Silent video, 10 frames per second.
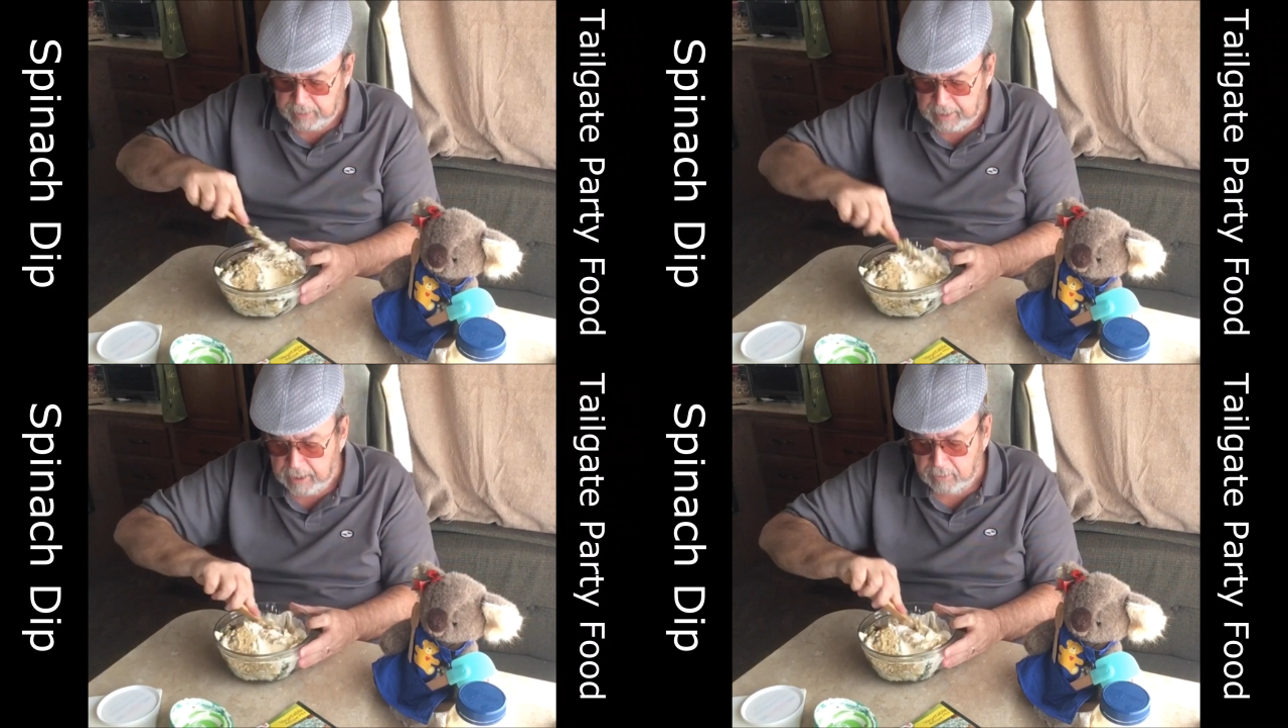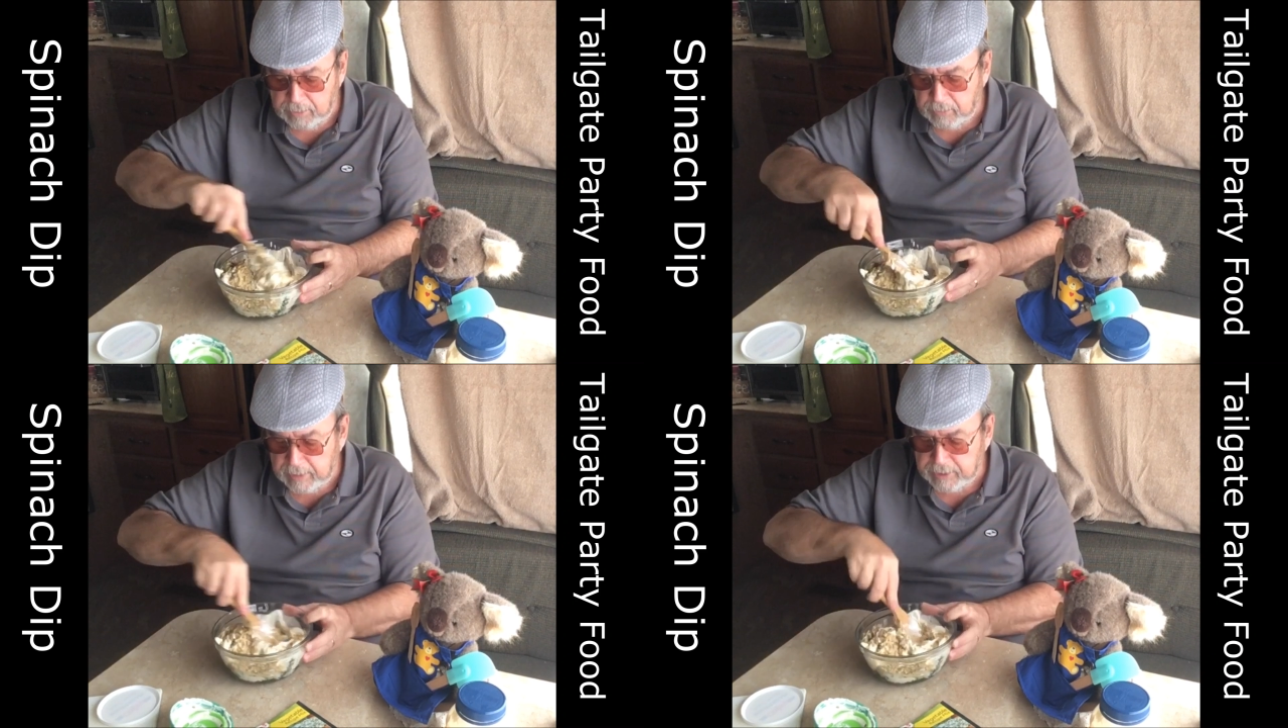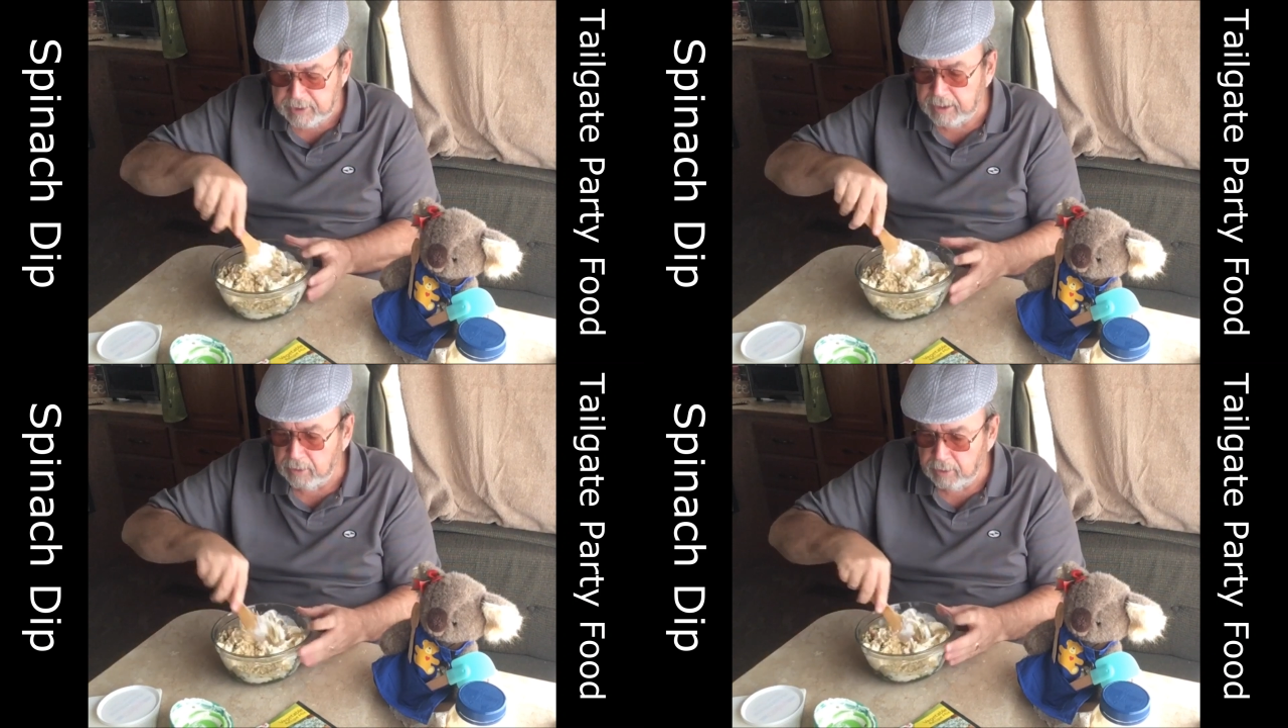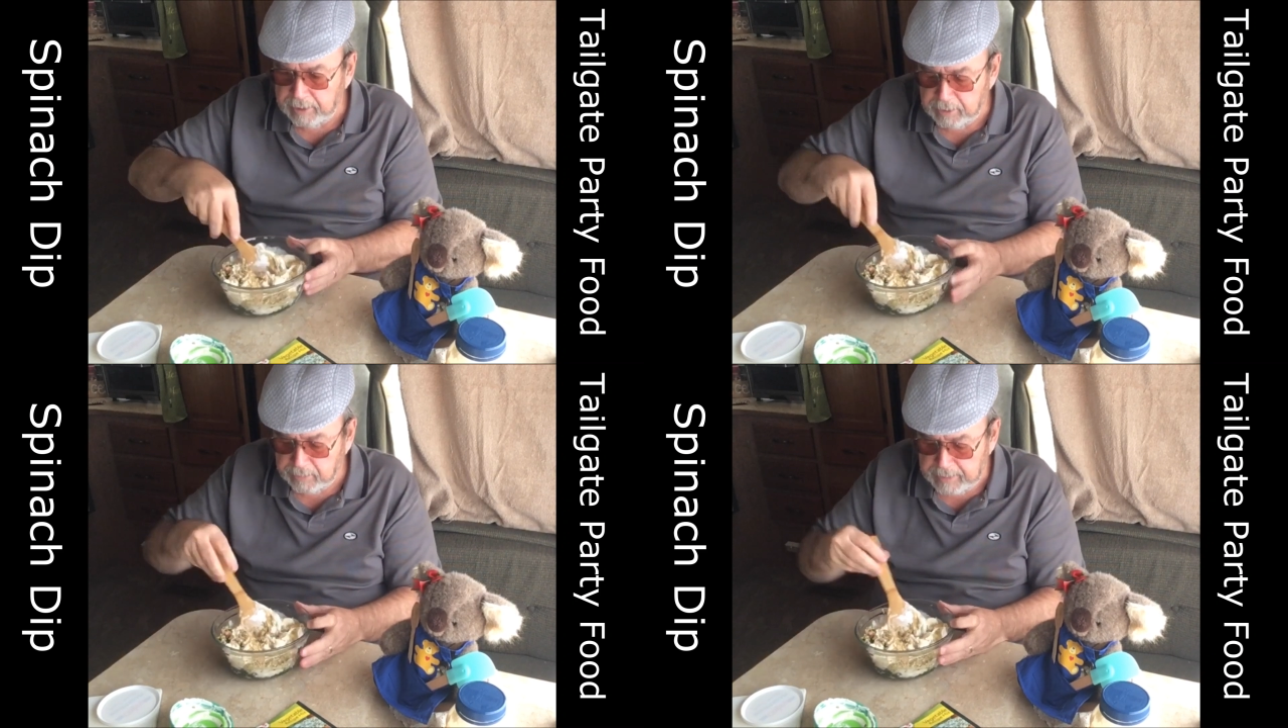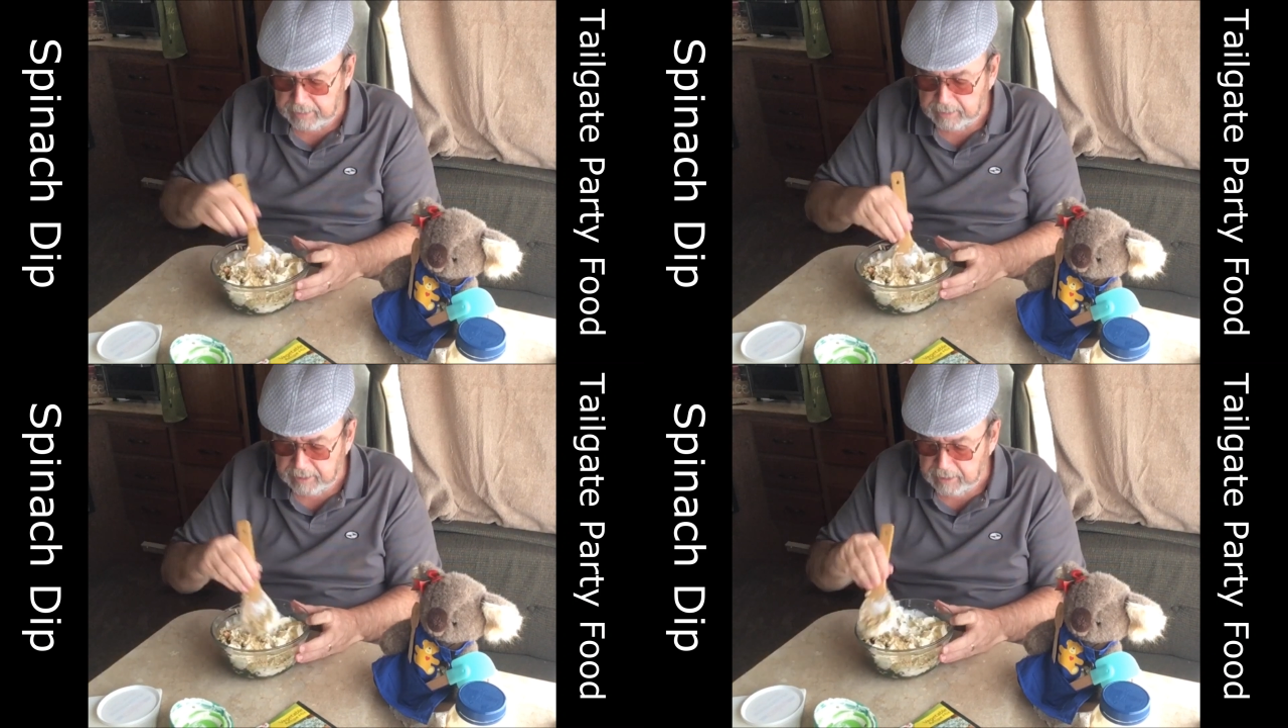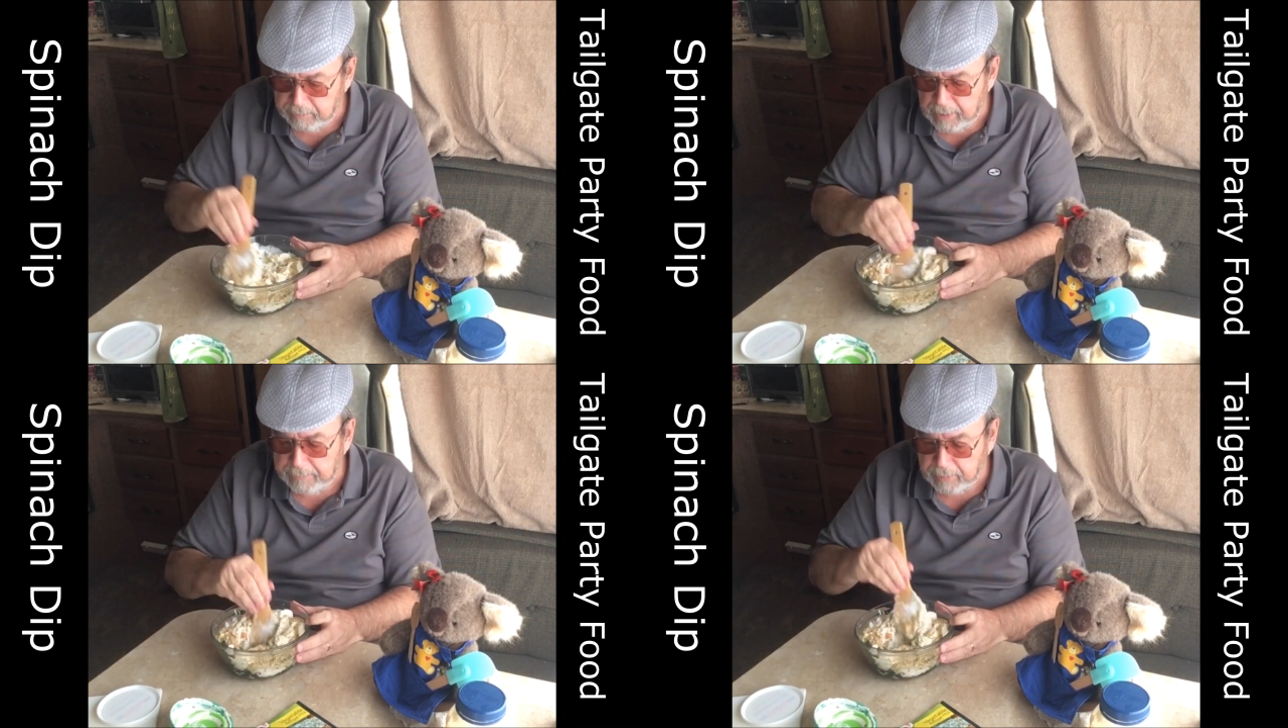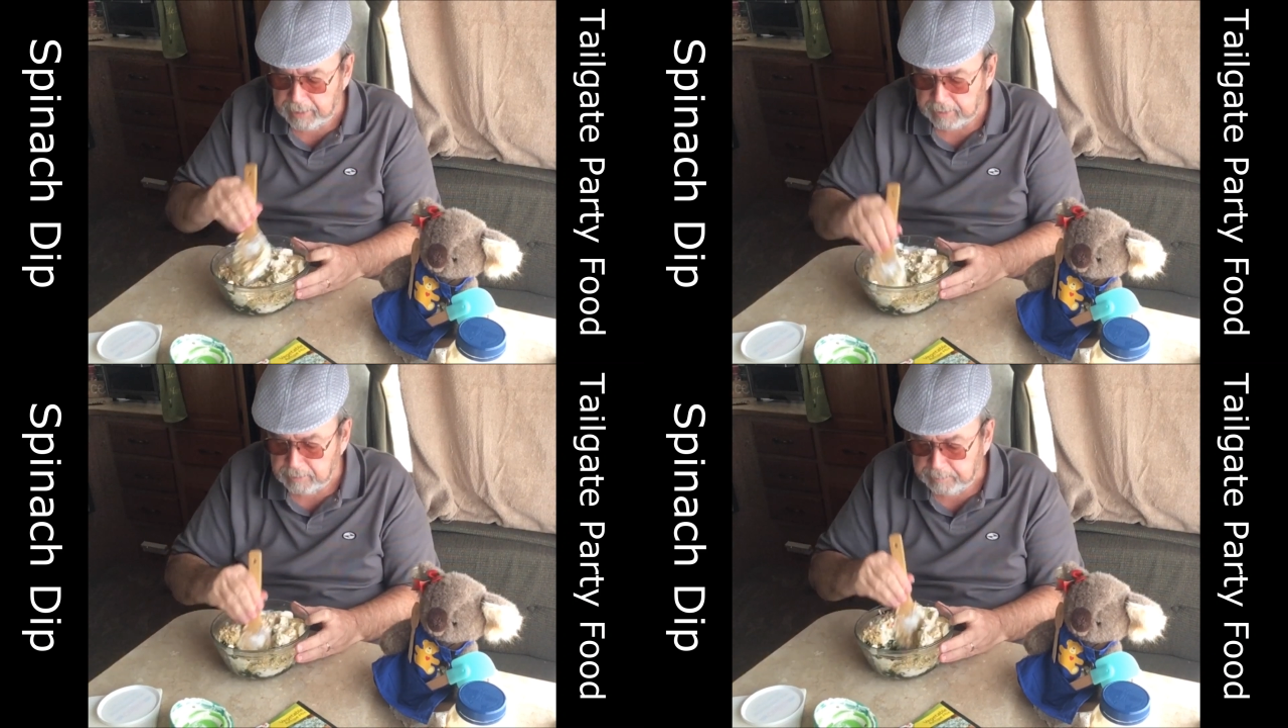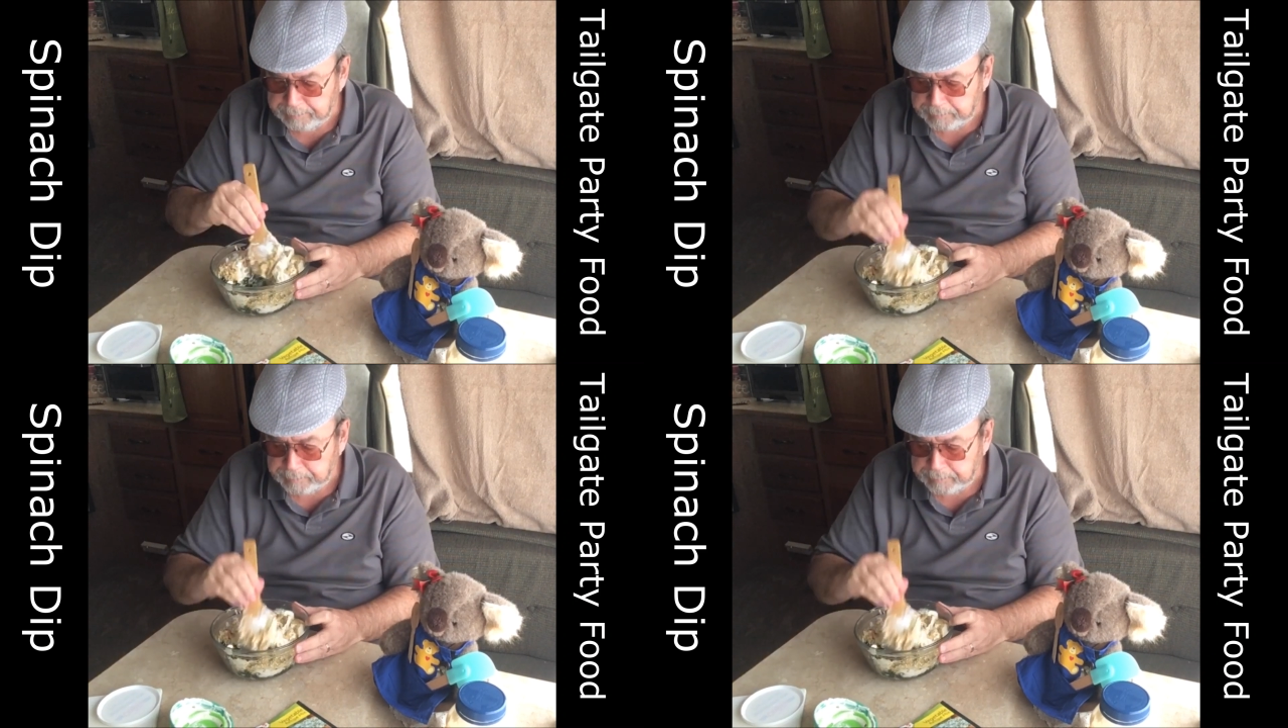Now, what I said earlier about the pumpernickel